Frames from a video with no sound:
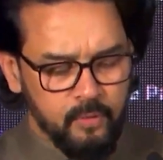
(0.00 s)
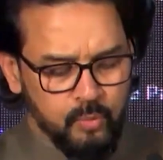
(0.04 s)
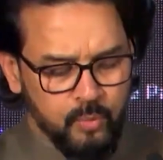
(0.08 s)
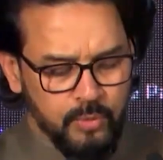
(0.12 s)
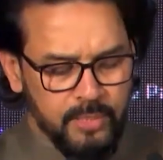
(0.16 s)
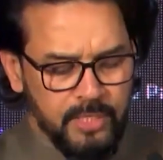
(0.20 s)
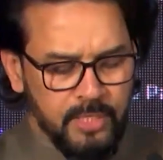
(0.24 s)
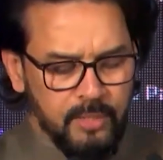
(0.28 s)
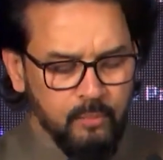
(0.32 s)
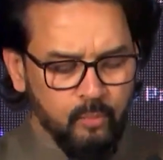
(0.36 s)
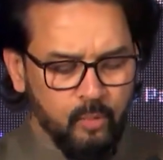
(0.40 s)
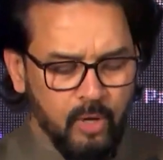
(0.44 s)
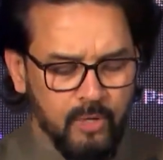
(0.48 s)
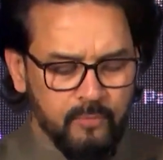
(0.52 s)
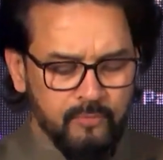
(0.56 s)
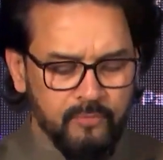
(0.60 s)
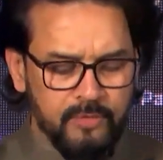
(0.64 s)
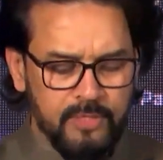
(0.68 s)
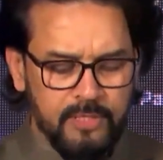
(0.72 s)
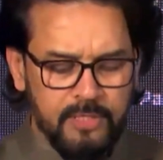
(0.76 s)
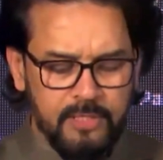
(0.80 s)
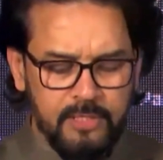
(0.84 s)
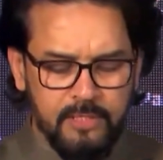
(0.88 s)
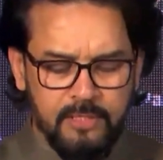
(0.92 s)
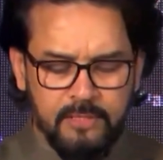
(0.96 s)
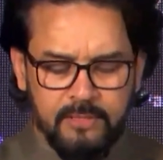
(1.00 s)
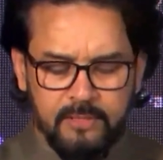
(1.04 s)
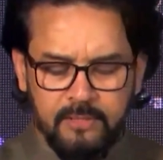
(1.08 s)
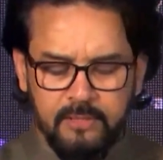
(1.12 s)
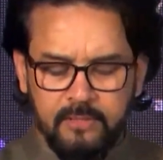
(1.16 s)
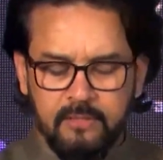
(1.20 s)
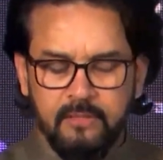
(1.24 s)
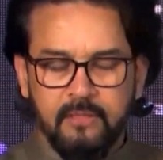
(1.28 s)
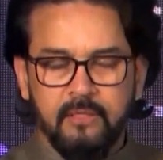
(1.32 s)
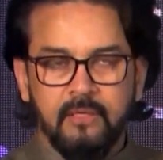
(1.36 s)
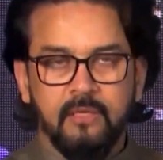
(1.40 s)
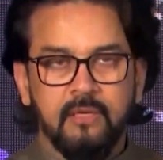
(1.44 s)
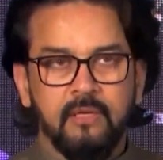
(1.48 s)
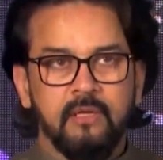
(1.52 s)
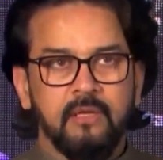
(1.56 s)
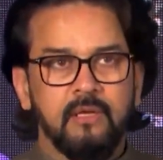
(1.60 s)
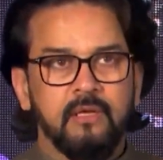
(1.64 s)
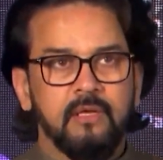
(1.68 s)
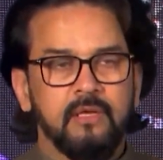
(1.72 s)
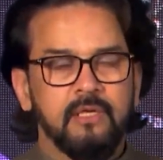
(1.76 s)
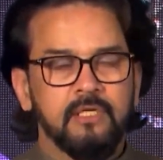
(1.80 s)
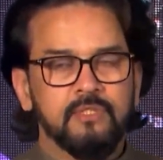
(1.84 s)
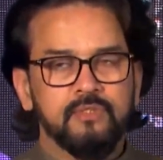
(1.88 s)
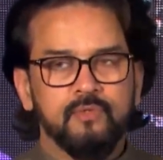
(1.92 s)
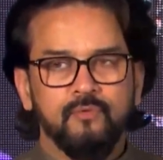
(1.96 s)
Today what we need
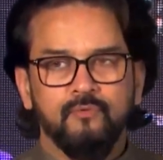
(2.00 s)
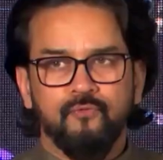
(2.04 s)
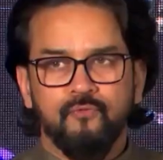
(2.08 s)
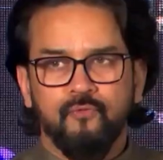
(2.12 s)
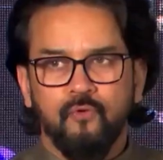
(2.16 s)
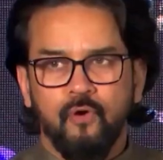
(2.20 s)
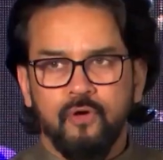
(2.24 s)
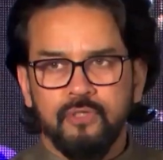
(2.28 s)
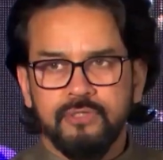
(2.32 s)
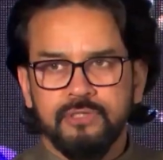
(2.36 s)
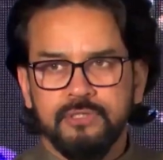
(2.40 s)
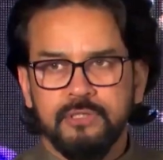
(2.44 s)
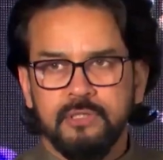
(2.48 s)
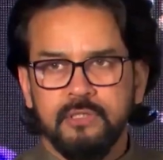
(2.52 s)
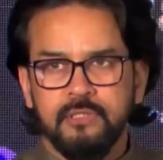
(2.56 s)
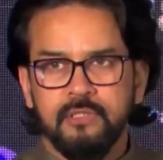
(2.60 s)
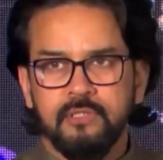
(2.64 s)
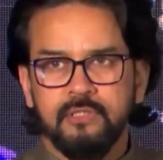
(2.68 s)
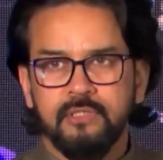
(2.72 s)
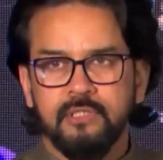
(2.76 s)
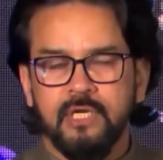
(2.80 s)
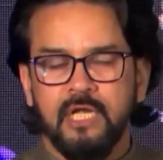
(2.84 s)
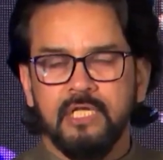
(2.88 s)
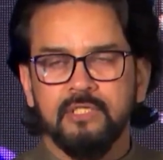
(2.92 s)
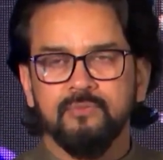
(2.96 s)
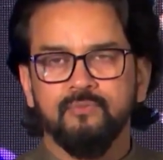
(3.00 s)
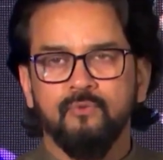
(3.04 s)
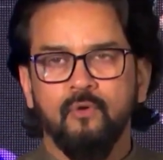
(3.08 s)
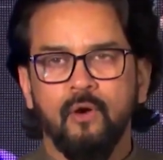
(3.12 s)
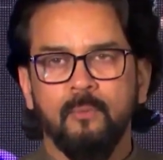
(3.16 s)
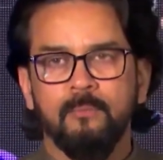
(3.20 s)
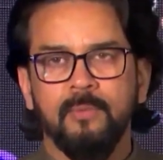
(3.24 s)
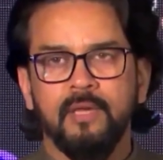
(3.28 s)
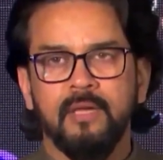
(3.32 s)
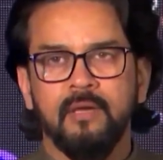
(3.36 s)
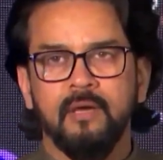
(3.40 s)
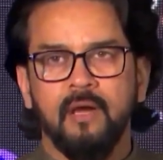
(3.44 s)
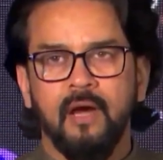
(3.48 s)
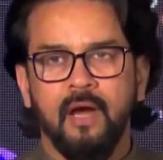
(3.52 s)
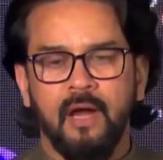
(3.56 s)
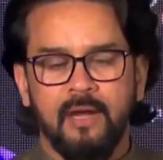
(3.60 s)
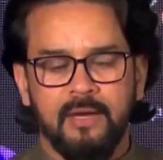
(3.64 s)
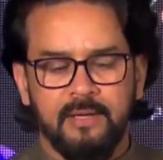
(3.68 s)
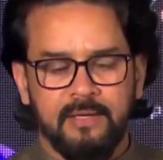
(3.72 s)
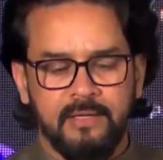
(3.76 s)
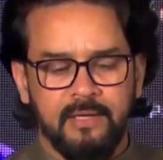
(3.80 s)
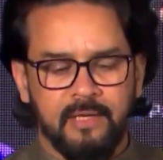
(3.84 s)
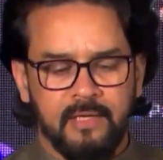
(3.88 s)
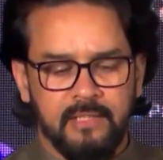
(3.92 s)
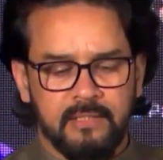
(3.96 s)
is foster transforming
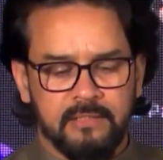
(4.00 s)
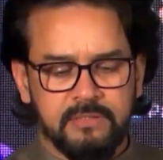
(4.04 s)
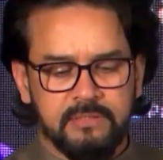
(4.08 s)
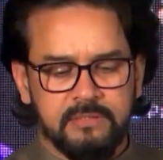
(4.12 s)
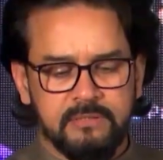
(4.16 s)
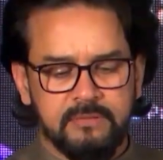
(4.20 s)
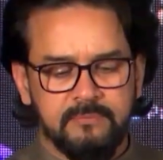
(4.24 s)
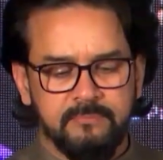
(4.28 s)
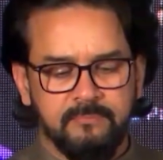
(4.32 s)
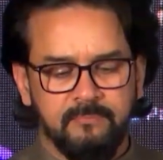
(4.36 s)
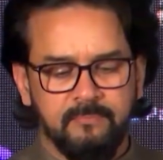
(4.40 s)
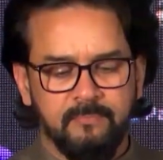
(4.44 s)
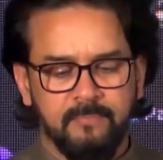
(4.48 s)
ideas.